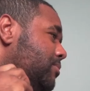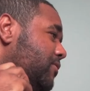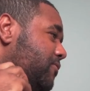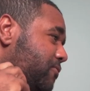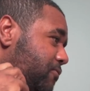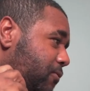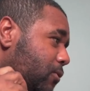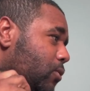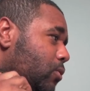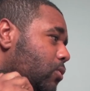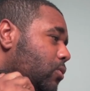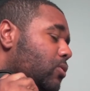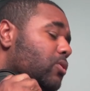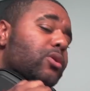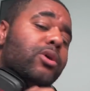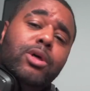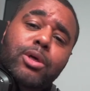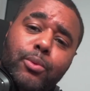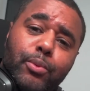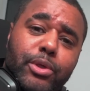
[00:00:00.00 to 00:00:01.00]
Before
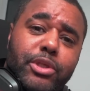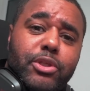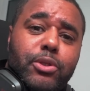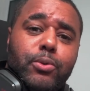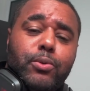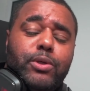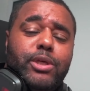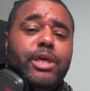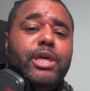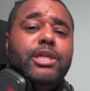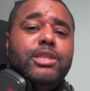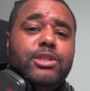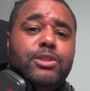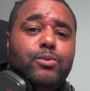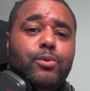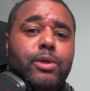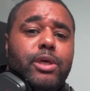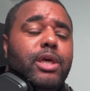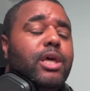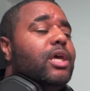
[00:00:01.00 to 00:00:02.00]
we do get
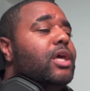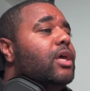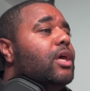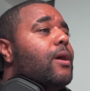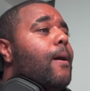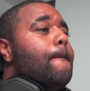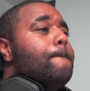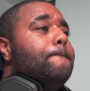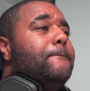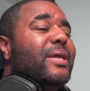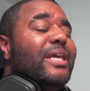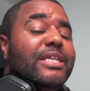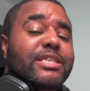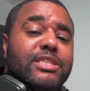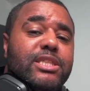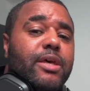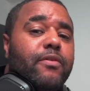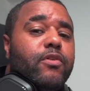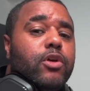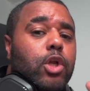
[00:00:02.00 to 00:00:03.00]
into it,
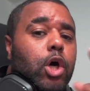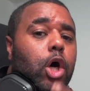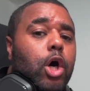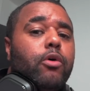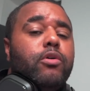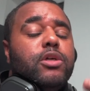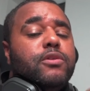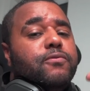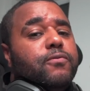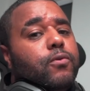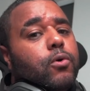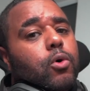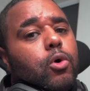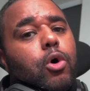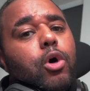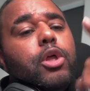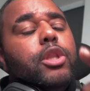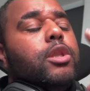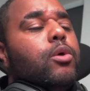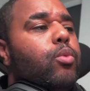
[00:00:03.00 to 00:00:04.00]
B7 RS4
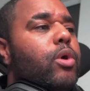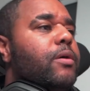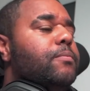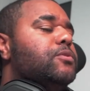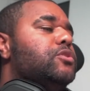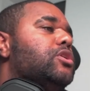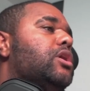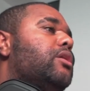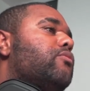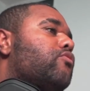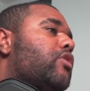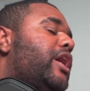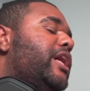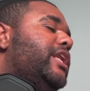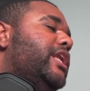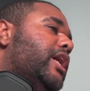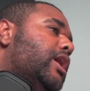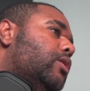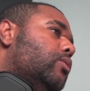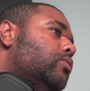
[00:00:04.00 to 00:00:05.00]
on the website right
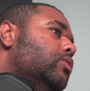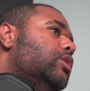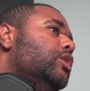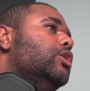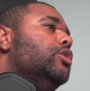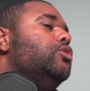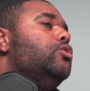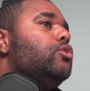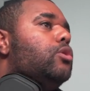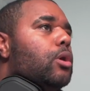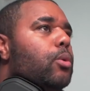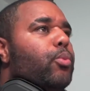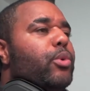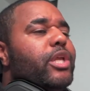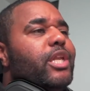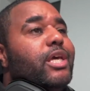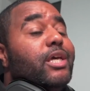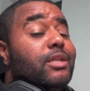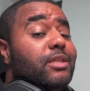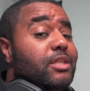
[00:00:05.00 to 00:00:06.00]
now. You can
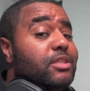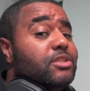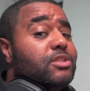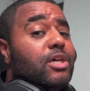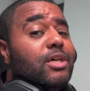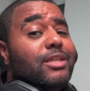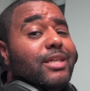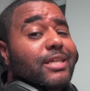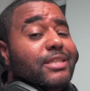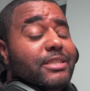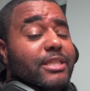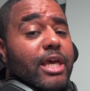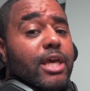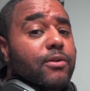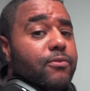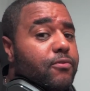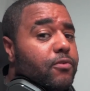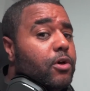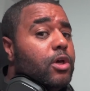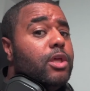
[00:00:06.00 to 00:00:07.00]
win it this Sunday
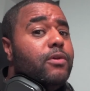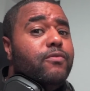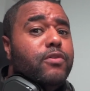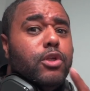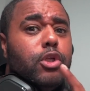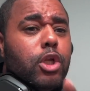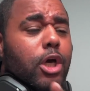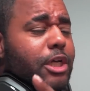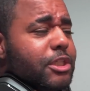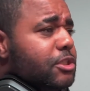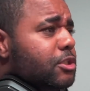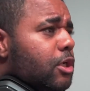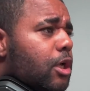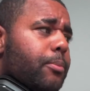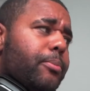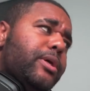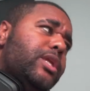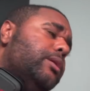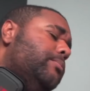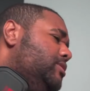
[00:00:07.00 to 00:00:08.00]
10:30 for
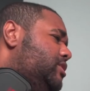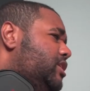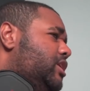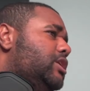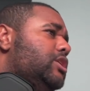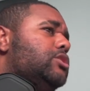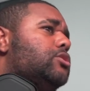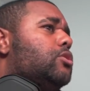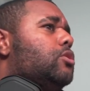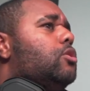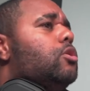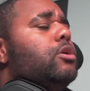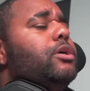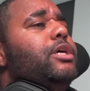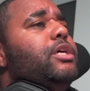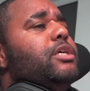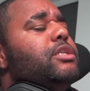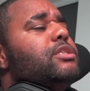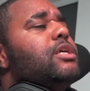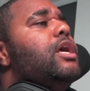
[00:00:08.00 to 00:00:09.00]
99p. Let me tell you, this car
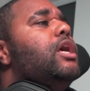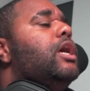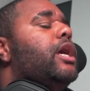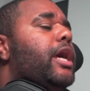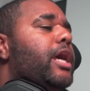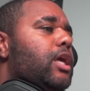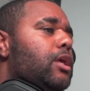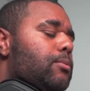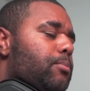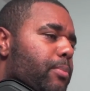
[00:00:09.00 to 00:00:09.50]
is a